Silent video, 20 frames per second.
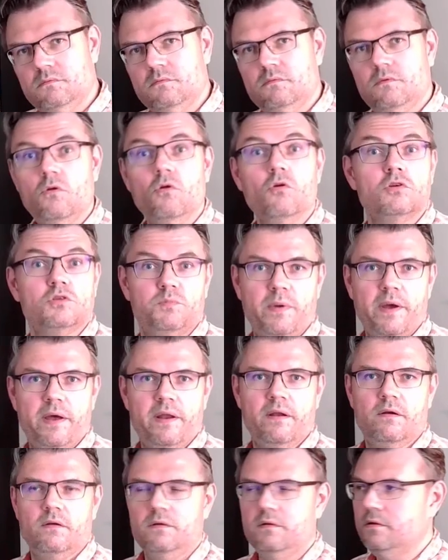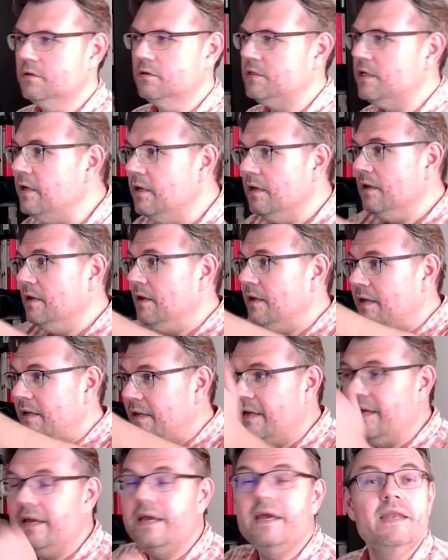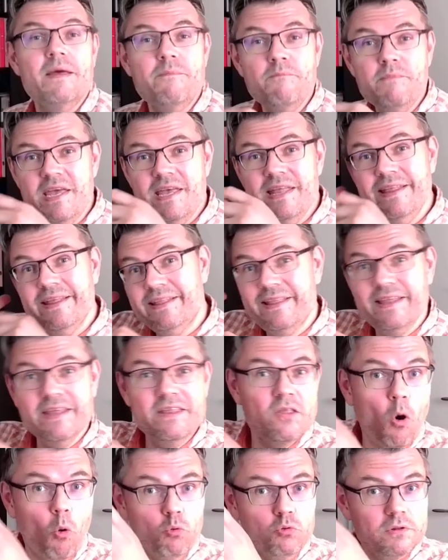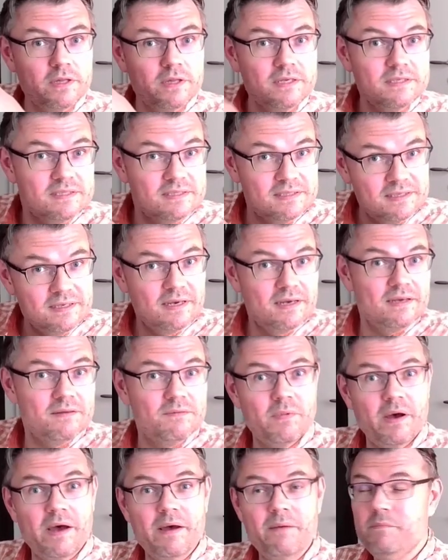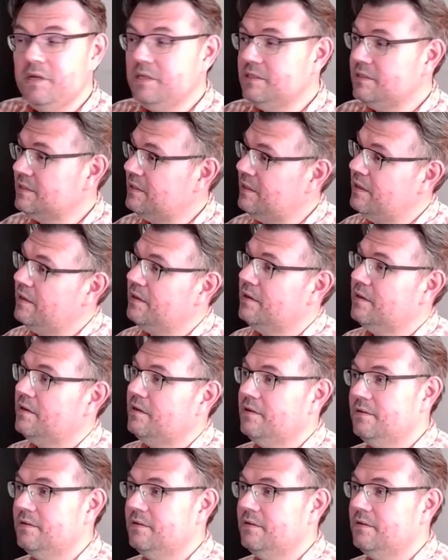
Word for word: looks better. You see, it immediately noticed my mistake.